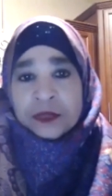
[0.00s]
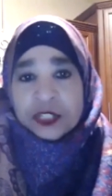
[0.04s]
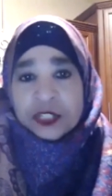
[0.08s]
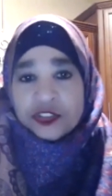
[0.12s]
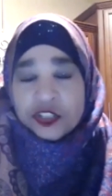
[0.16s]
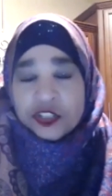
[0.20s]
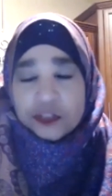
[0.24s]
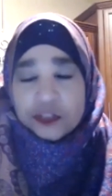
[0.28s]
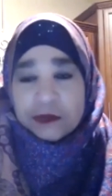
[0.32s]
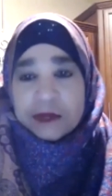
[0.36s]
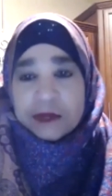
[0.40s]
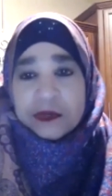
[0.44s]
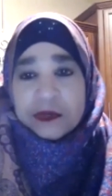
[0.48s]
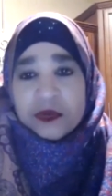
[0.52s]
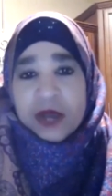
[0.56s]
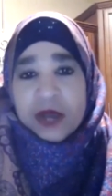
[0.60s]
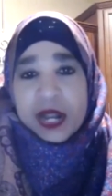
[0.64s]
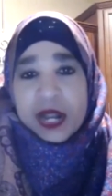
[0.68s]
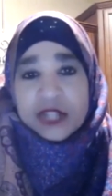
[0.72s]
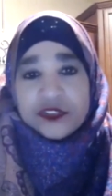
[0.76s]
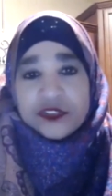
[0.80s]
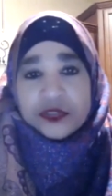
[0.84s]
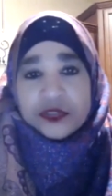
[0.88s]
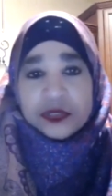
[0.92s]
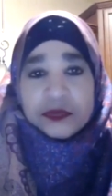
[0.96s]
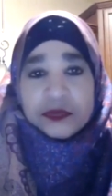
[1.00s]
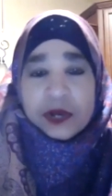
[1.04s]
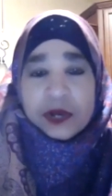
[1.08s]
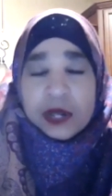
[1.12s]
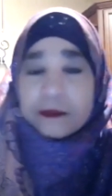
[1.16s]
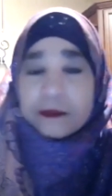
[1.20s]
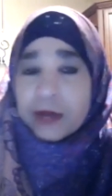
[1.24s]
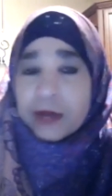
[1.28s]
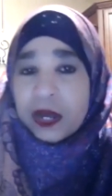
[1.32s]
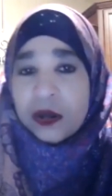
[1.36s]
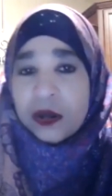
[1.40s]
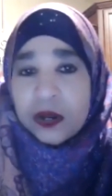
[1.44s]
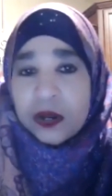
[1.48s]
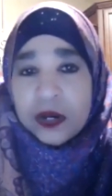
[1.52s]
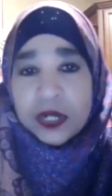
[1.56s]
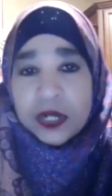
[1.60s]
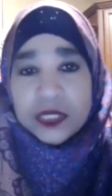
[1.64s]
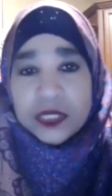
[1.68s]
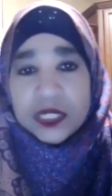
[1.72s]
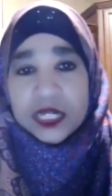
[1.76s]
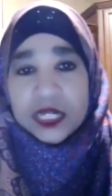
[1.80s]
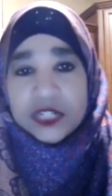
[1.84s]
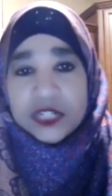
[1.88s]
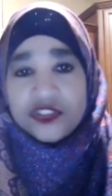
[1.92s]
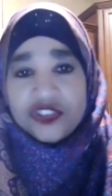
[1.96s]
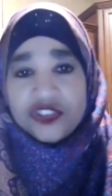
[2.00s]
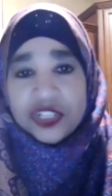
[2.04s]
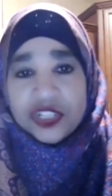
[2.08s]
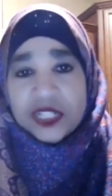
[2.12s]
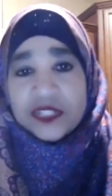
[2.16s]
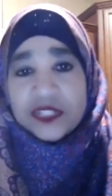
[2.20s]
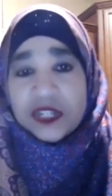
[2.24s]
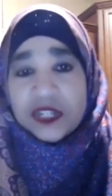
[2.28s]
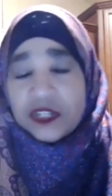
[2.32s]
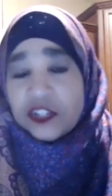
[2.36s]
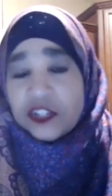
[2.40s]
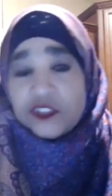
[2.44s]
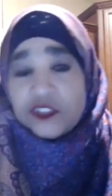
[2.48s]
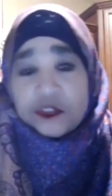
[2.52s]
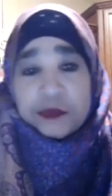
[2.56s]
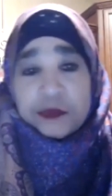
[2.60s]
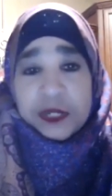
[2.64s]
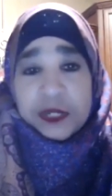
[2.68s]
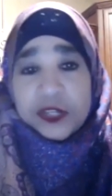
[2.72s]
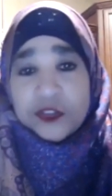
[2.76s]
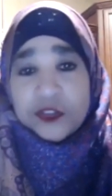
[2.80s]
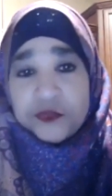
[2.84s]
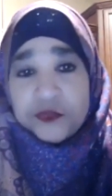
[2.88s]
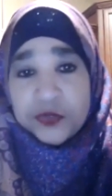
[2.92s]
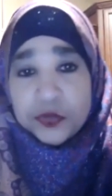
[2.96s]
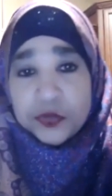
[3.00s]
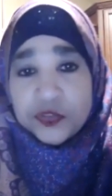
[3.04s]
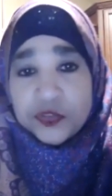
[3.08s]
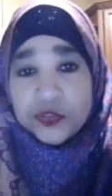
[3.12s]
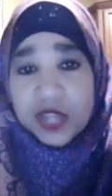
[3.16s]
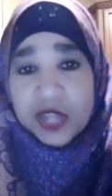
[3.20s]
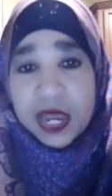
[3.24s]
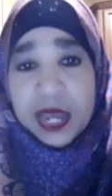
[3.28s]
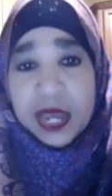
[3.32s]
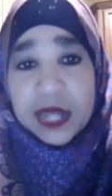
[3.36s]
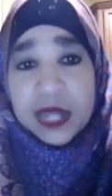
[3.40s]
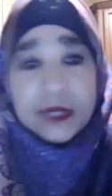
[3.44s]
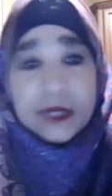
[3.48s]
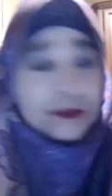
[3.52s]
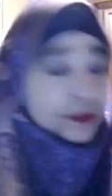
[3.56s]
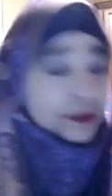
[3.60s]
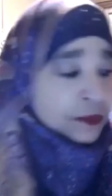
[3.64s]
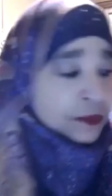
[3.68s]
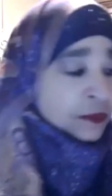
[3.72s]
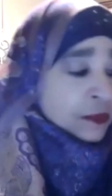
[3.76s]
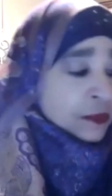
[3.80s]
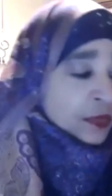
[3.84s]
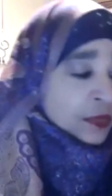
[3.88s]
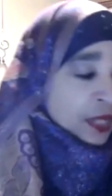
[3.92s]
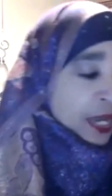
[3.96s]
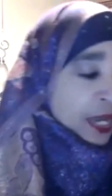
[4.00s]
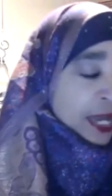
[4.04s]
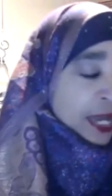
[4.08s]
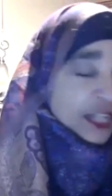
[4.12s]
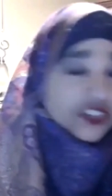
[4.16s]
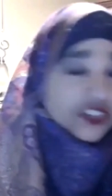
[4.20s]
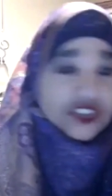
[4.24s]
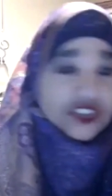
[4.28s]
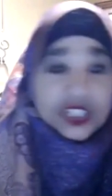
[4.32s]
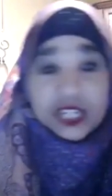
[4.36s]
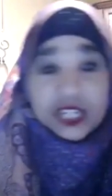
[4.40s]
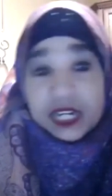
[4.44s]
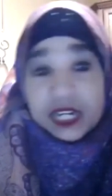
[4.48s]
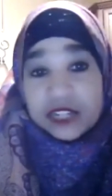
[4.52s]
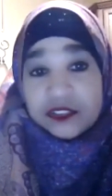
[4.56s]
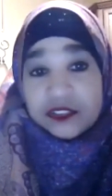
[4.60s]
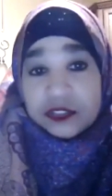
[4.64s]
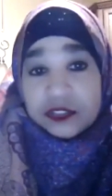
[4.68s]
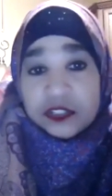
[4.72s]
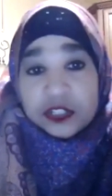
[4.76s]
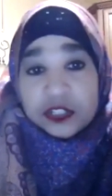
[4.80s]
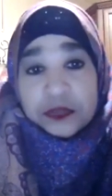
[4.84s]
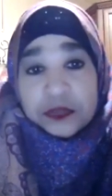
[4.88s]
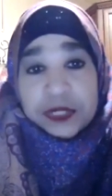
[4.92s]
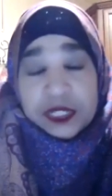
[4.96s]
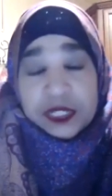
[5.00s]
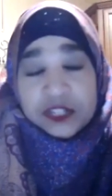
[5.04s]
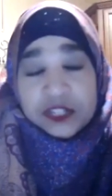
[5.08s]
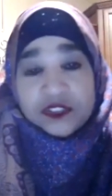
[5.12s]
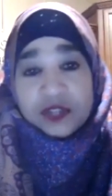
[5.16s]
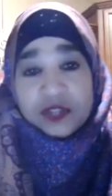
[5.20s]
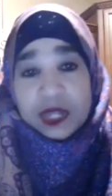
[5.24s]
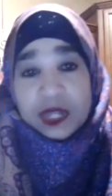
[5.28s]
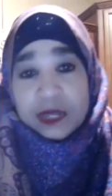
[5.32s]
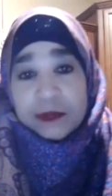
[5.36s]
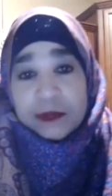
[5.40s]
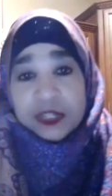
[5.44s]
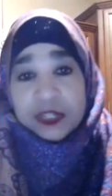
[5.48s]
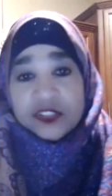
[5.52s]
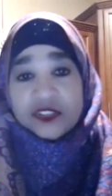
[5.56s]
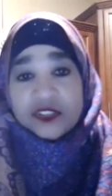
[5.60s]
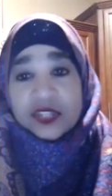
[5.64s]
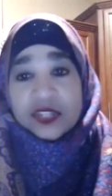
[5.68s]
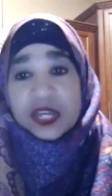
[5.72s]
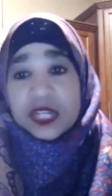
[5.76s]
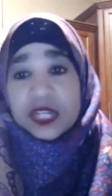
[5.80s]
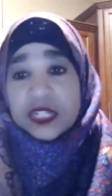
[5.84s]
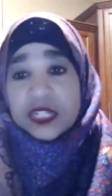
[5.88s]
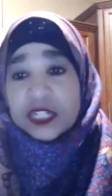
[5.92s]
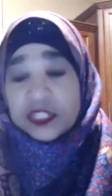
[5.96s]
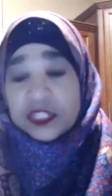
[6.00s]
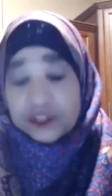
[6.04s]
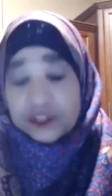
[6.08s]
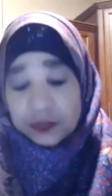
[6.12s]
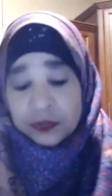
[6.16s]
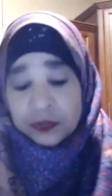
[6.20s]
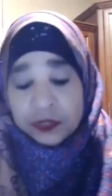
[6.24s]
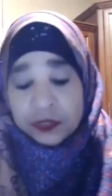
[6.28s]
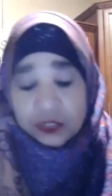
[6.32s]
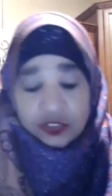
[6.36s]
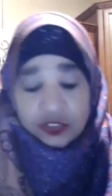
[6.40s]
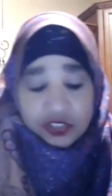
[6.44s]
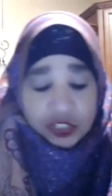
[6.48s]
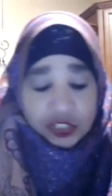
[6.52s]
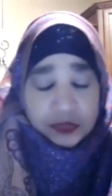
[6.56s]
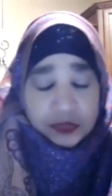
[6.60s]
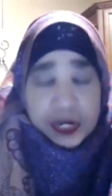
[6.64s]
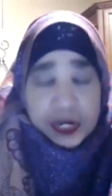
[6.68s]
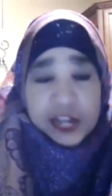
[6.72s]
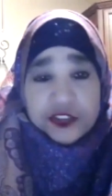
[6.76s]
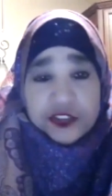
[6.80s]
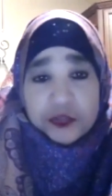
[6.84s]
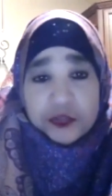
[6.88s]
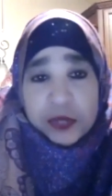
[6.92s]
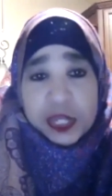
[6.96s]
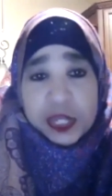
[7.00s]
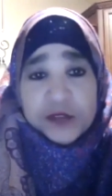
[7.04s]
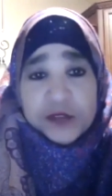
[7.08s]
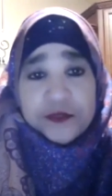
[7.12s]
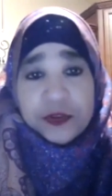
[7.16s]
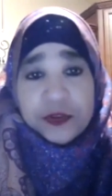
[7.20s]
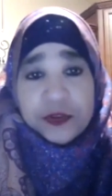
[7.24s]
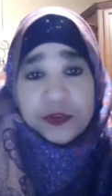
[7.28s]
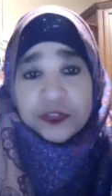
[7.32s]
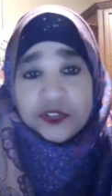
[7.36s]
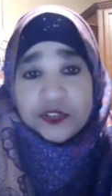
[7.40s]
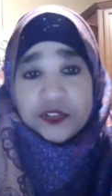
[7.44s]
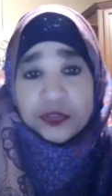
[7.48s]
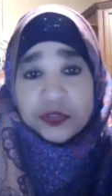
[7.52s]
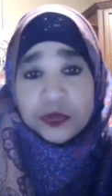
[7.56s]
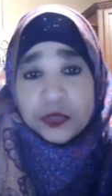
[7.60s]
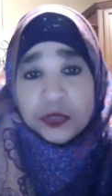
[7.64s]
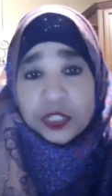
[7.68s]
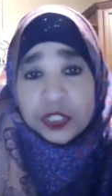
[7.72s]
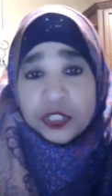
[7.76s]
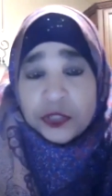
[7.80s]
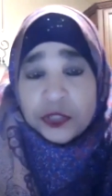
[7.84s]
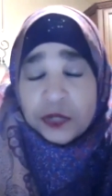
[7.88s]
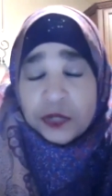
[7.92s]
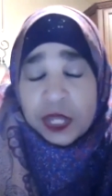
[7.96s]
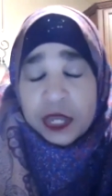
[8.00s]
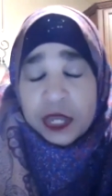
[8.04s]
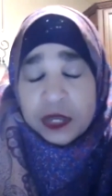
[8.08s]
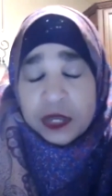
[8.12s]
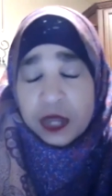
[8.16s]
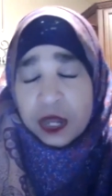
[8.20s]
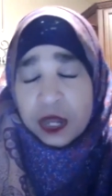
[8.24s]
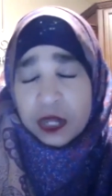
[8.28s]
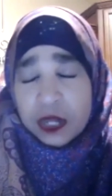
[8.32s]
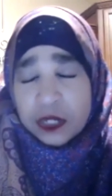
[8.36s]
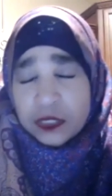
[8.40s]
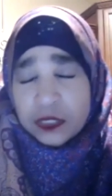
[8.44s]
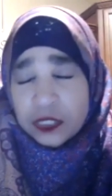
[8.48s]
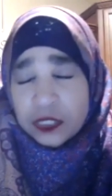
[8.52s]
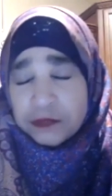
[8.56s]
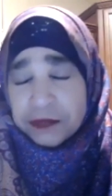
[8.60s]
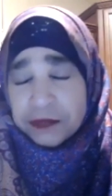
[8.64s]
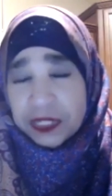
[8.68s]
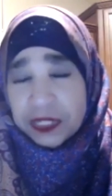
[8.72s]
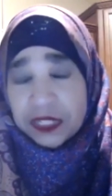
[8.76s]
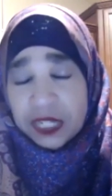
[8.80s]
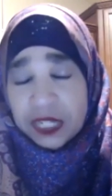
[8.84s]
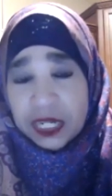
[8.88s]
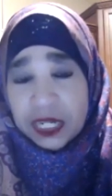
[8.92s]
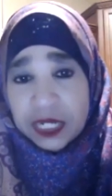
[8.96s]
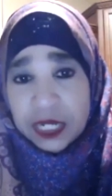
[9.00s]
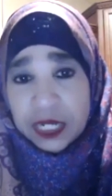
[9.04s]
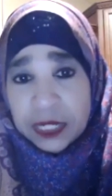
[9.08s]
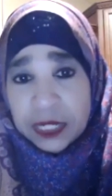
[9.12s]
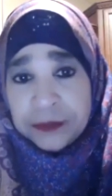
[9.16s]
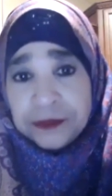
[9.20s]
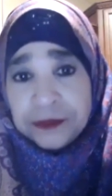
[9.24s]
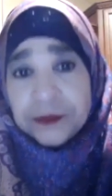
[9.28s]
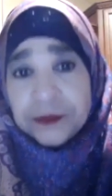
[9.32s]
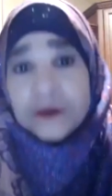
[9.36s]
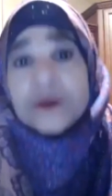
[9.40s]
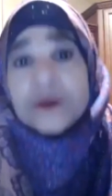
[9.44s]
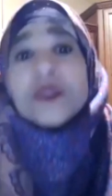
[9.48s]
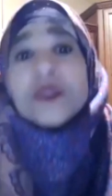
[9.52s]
She's memorized the Quran by heart and she speaks Fusha and she has a degree in Islamic studies. She graduated from a school in, in, uh, in Medina.